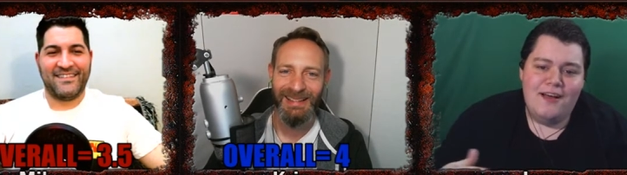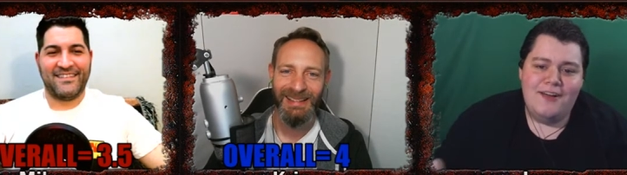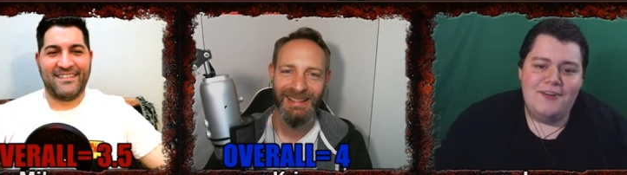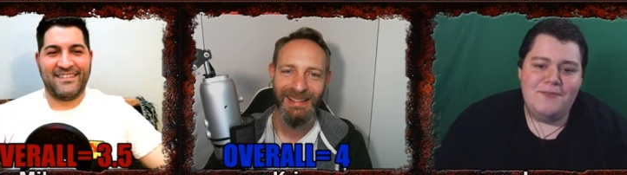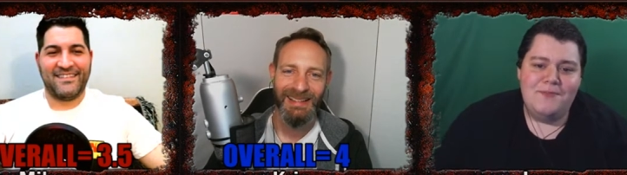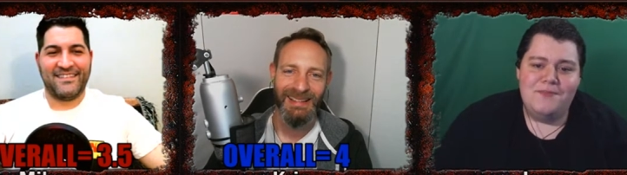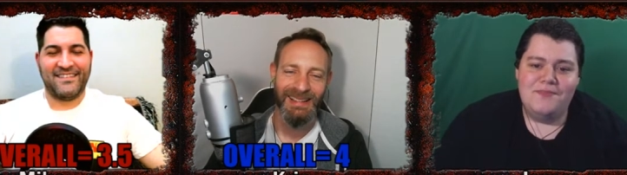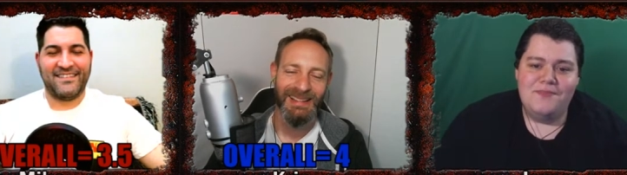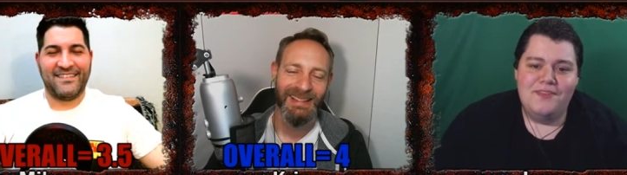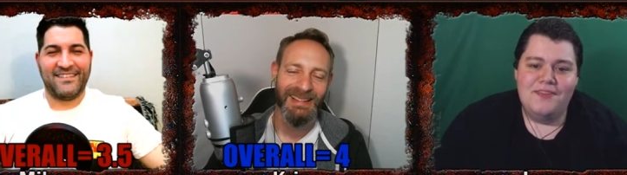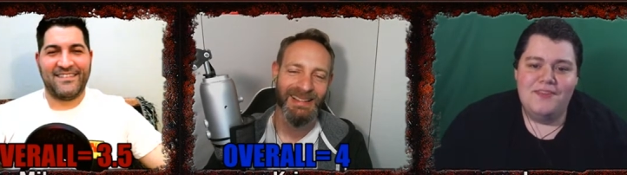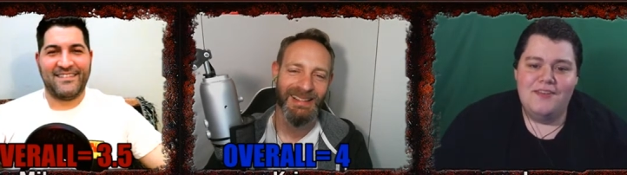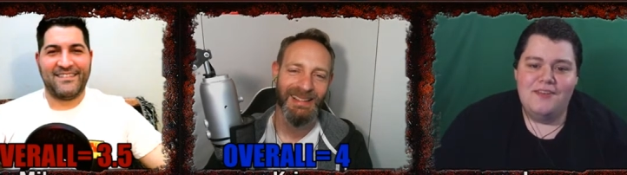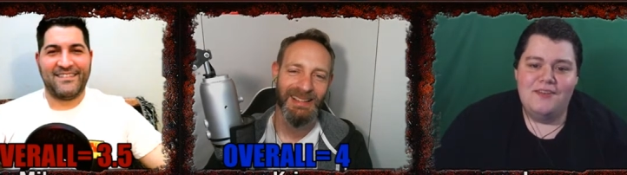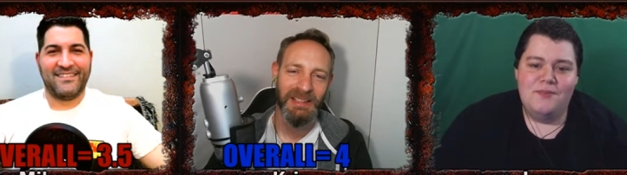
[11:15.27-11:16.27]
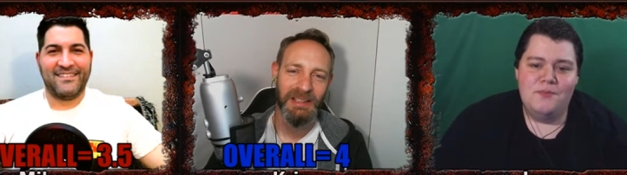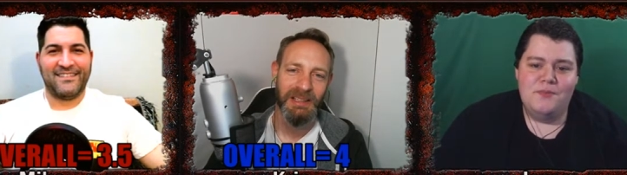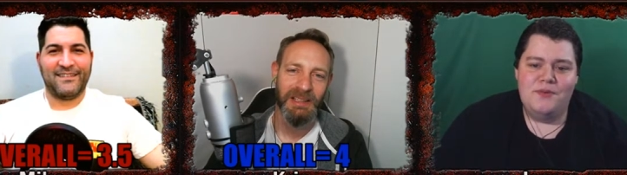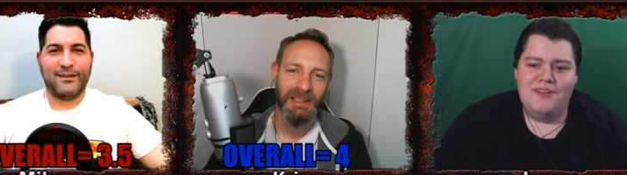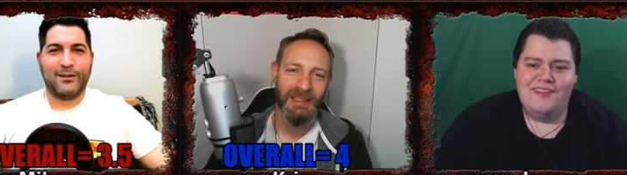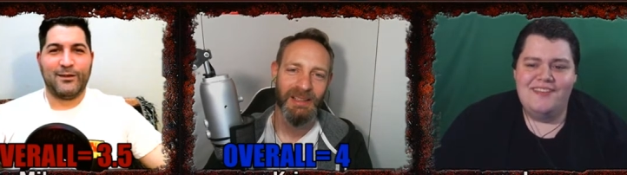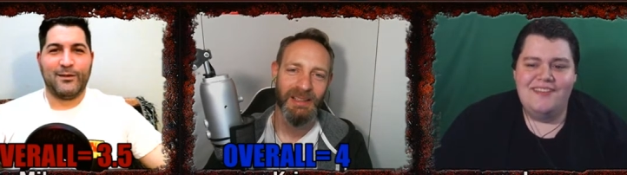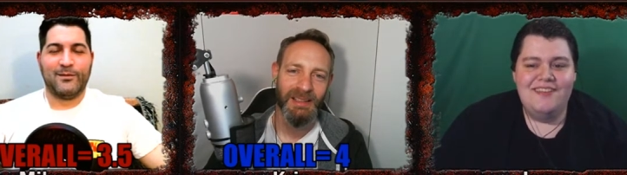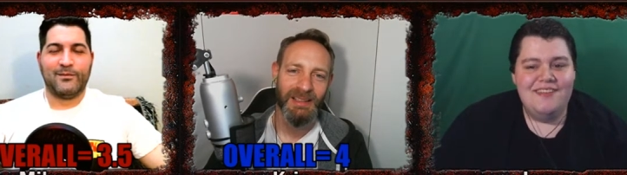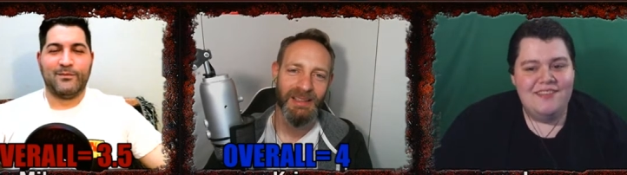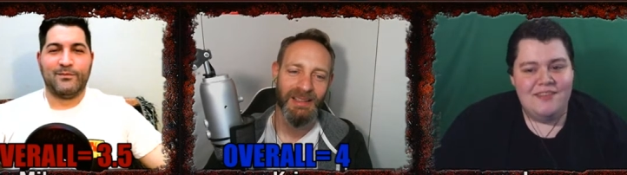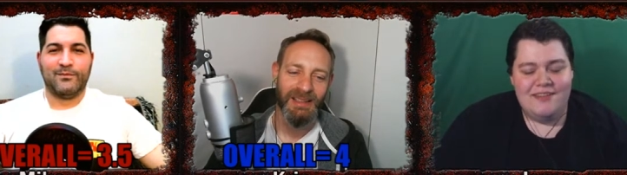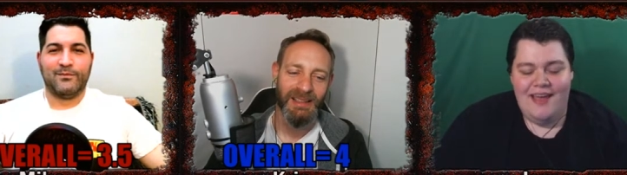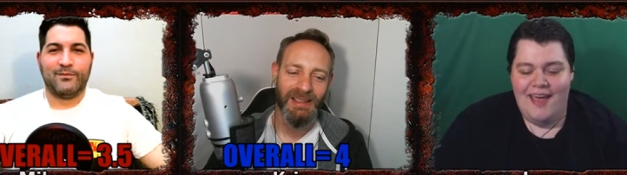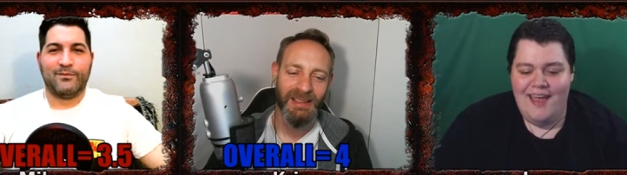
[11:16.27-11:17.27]
Speaker 1: um, but
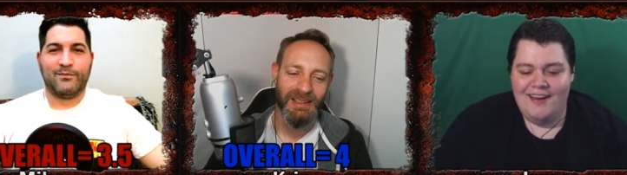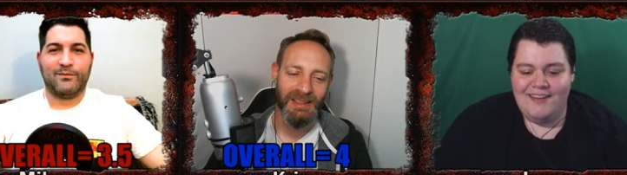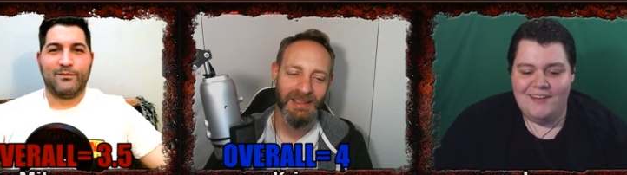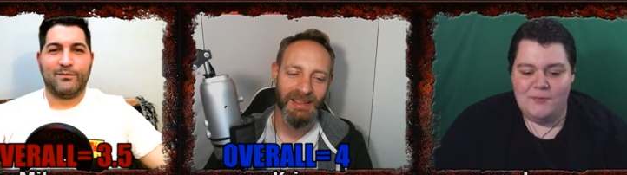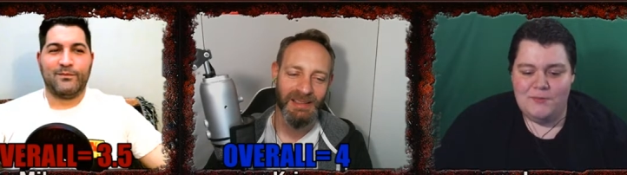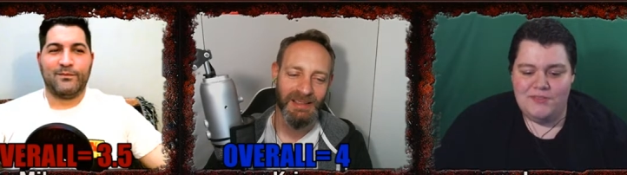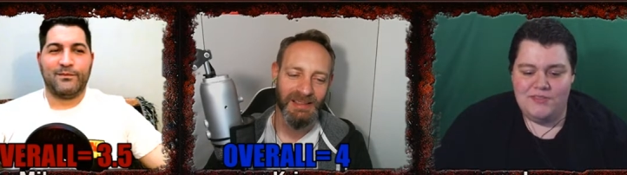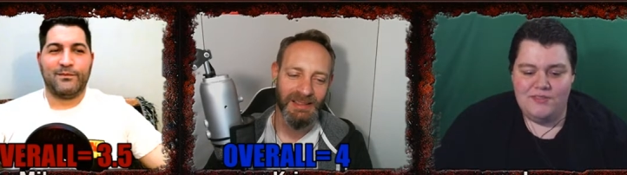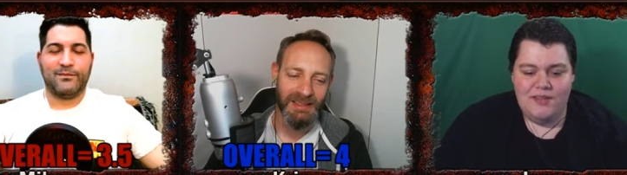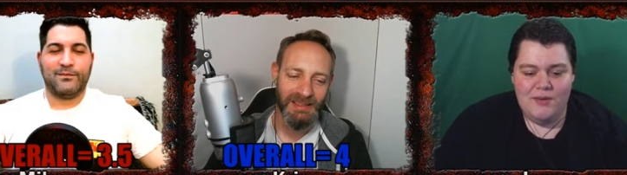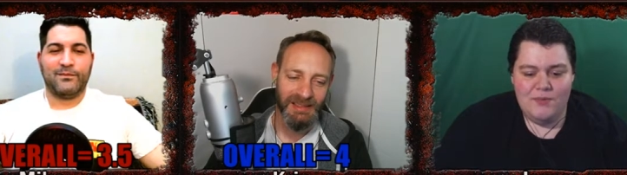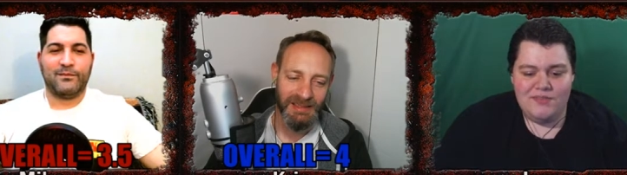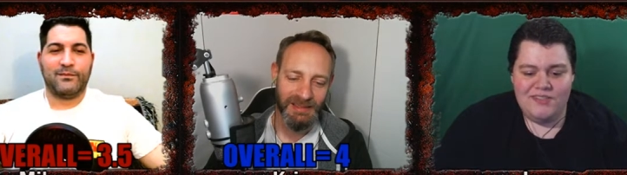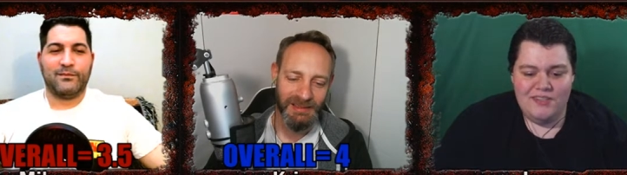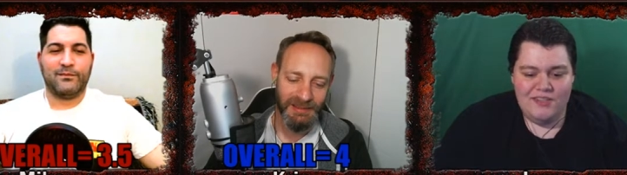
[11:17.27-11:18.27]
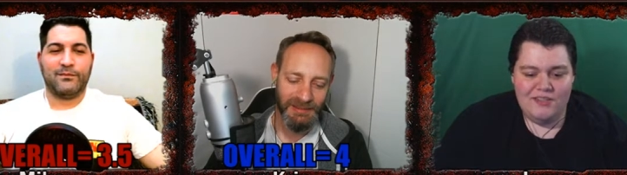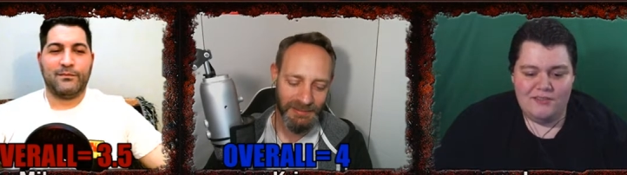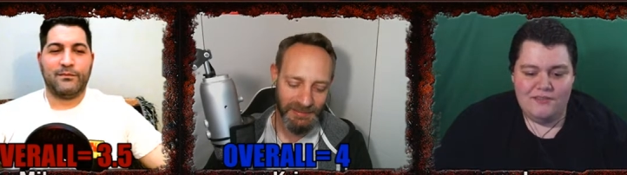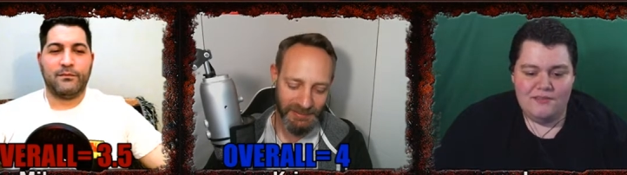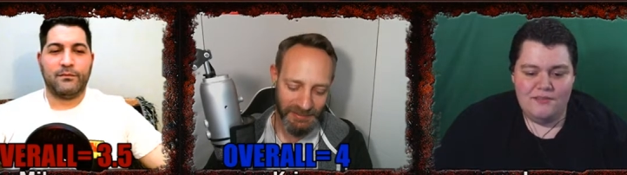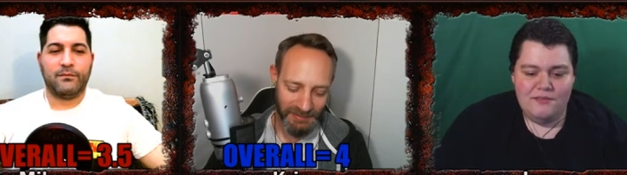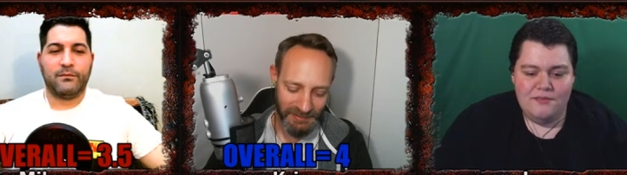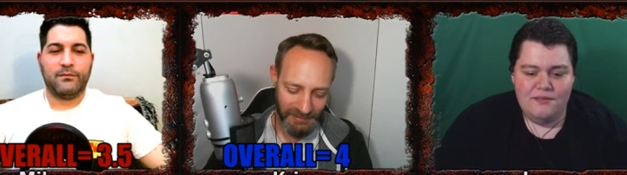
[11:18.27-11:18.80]
the acting was, it was good